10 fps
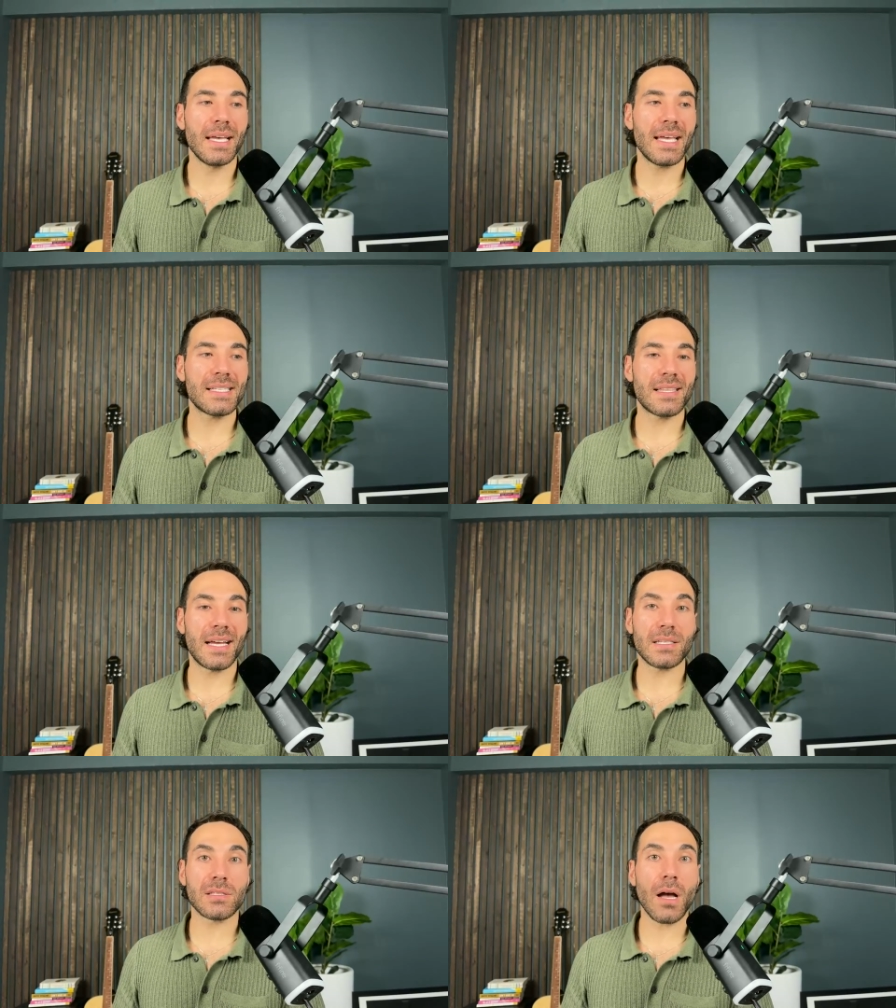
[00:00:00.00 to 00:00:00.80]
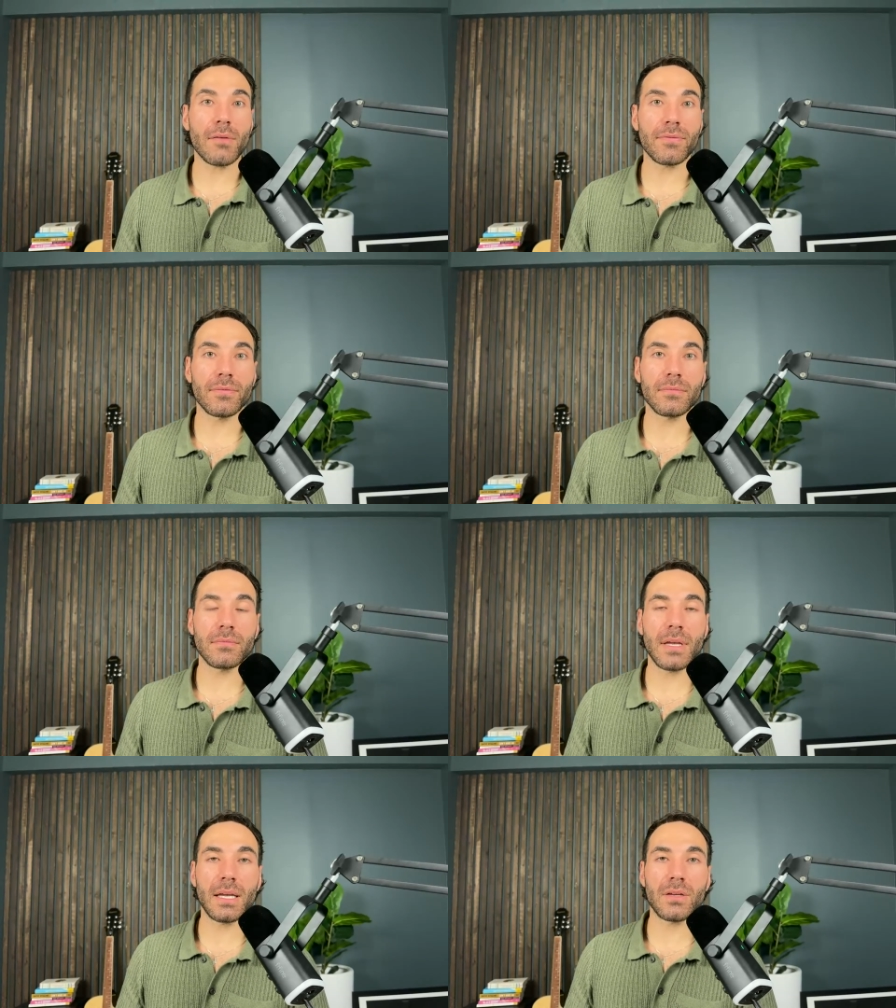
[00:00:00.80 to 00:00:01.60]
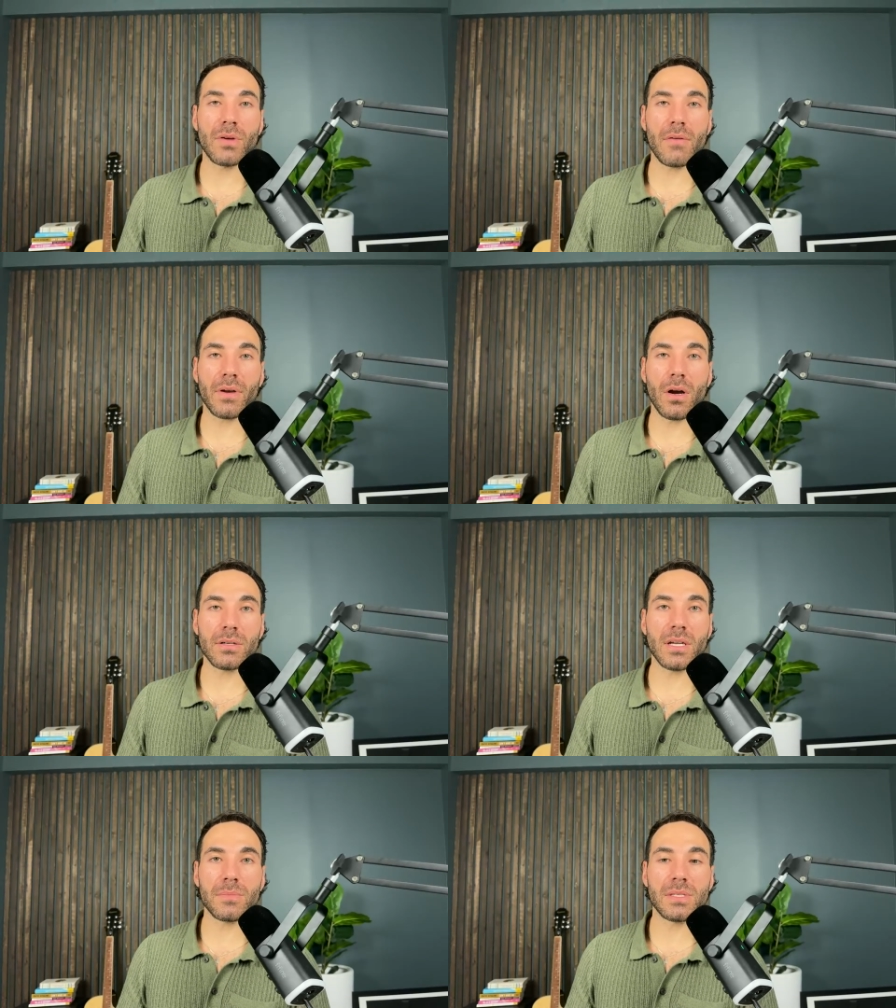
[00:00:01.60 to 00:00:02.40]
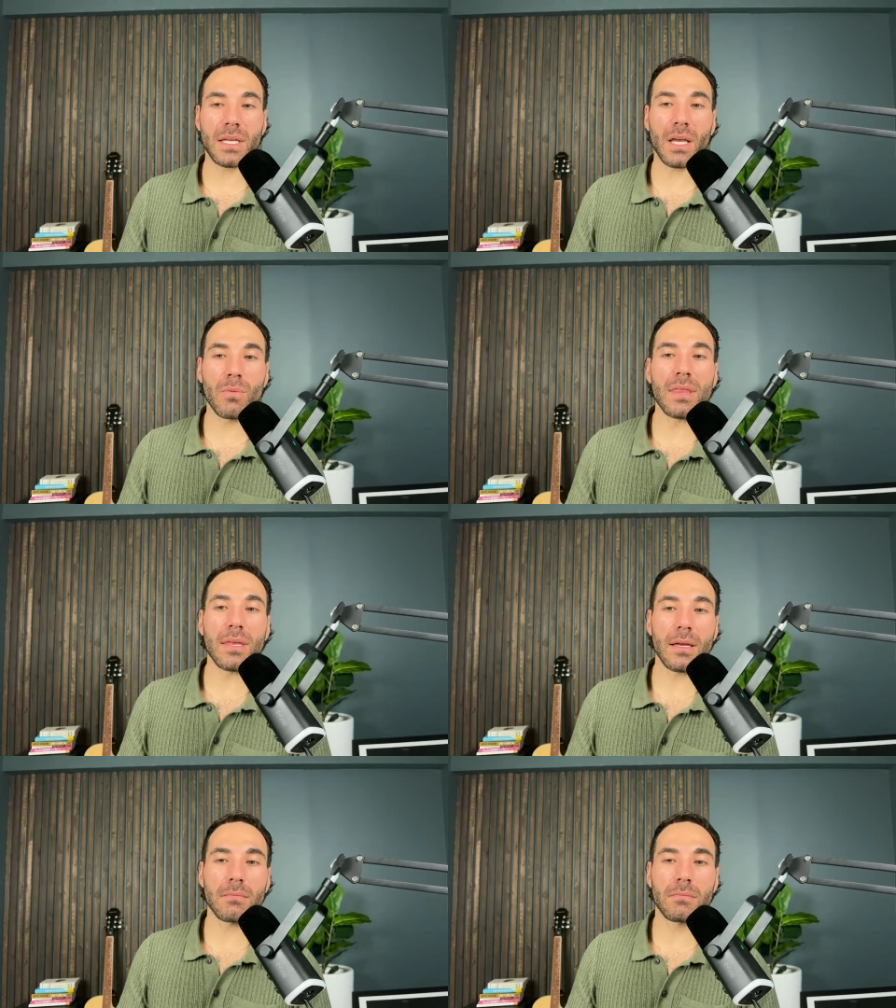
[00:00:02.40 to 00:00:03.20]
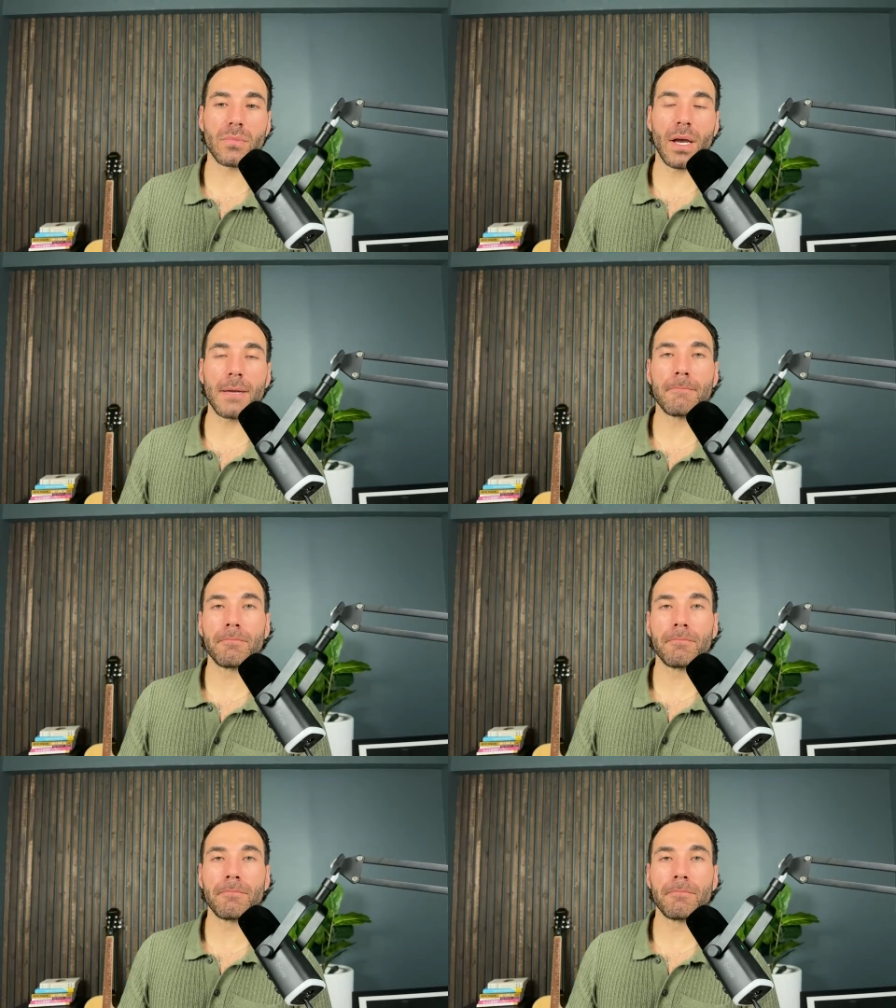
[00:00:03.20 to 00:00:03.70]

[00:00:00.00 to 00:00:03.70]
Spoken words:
Is it that it's tough and you're having a hard time sticking with it, right?